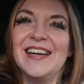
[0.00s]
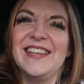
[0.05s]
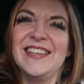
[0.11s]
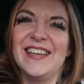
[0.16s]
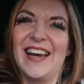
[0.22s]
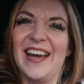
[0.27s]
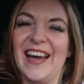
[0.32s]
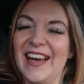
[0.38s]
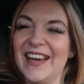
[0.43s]

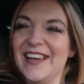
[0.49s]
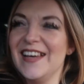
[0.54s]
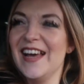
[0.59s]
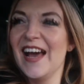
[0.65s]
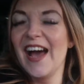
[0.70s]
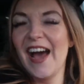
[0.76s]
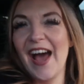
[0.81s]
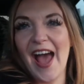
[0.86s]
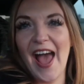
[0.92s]
Yeah.
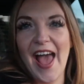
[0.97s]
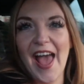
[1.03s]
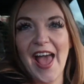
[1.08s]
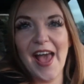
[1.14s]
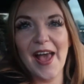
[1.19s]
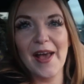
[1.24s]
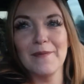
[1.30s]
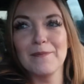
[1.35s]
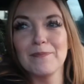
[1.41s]

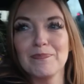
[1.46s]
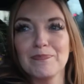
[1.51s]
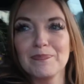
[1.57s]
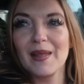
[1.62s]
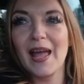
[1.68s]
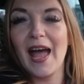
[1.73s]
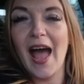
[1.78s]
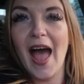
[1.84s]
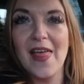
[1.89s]

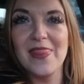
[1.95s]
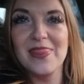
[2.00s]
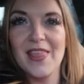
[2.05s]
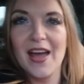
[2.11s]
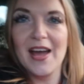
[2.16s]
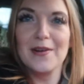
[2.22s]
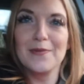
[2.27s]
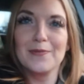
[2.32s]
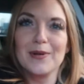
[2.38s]
And
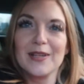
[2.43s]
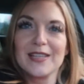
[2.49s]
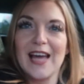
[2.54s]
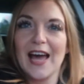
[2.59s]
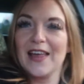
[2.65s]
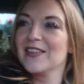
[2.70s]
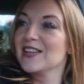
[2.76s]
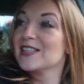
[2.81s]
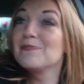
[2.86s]
then we'll
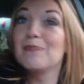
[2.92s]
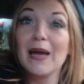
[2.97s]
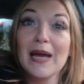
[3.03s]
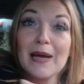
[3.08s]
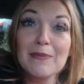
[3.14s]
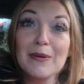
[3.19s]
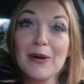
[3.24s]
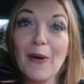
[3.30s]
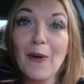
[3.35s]
get this
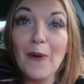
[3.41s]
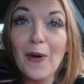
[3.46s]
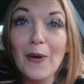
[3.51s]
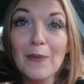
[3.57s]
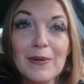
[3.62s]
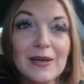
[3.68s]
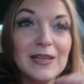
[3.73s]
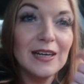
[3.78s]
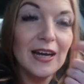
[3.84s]
baby home,
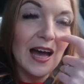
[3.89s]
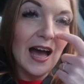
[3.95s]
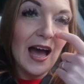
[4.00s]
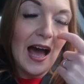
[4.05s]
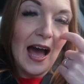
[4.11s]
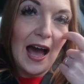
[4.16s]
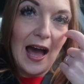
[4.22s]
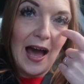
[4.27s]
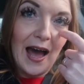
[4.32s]

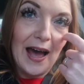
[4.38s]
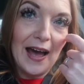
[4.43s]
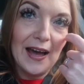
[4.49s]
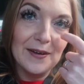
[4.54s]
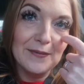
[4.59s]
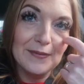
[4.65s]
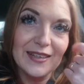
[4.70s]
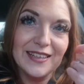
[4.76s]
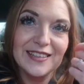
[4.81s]

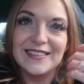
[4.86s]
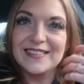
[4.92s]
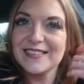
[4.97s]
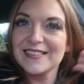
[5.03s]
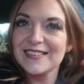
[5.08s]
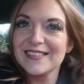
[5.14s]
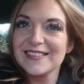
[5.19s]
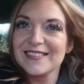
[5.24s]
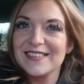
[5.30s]
and
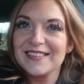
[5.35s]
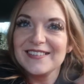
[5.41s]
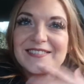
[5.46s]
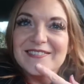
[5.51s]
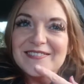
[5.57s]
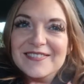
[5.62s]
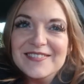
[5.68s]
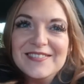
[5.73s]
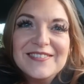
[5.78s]
get
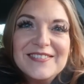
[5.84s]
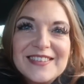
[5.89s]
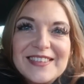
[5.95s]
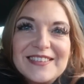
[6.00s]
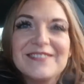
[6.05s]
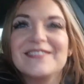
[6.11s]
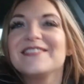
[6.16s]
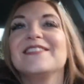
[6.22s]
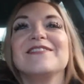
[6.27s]
it all
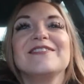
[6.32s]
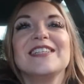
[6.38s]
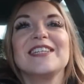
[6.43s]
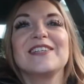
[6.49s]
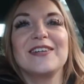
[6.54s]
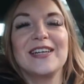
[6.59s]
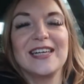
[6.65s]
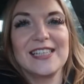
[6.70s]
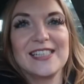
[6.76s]
sorted. I'm
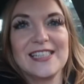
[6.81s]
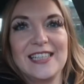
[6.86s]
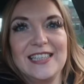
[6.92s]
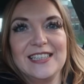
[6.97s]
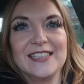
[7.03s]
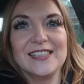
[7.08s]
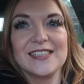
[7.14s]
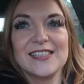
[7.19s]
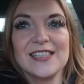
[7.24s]
really quite
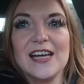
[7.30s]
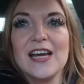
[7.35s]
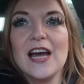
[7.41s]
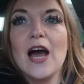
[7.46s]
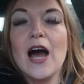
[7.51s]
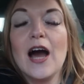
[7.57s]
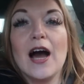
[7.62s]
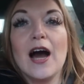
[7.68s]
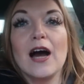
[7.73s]
excited.
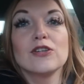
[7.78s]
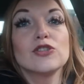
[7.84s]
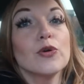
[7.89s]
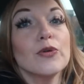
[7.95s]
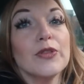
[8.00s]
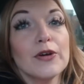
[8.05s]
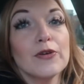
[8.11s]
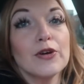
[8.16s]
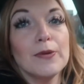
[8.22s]
I
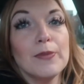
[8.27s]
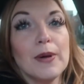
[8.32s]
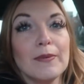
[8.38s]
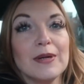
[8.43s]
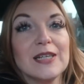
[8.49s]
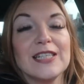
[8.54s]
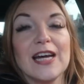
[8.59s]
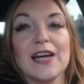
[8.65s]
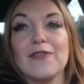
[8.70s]
don't think we're going to be
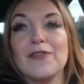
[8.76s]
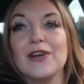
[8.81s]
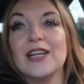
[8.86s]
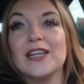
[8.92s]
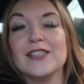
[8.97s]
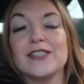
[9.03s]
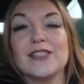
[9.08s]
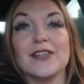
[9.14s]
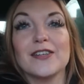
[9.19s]
able to
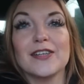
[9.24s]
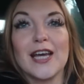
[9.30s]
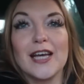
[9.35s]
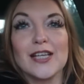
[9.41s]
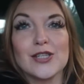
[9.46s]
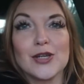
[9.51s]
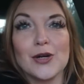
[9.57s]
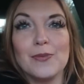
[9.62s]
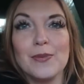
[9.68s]
decorate it until the
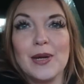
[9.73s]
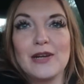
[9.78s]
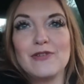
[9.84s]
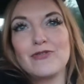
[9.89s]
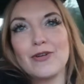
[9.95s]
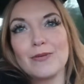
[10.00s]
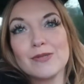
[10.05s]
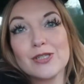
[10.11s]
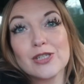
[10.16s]
kids come in
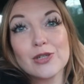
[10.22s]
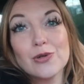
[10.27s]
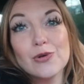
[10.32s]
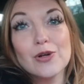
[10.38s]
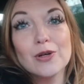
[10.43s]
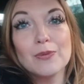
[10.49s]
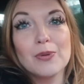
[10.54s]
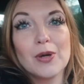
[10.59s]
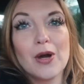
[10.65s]
from
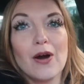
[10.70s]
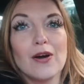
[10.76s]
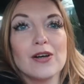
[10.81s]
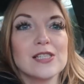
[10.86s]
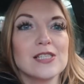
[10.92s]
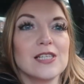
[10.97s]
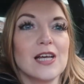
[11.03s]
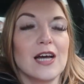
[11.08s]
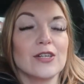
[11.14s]
school,
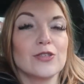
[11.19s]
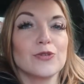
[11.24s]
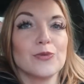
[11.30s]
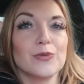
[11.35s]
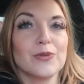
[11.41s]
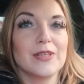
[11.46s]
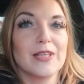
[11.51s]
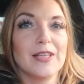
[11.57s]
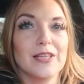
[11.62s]
because I
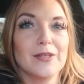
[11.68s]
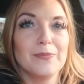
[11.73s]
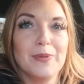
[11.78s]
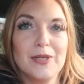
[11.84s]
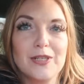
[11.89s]
don't think they'd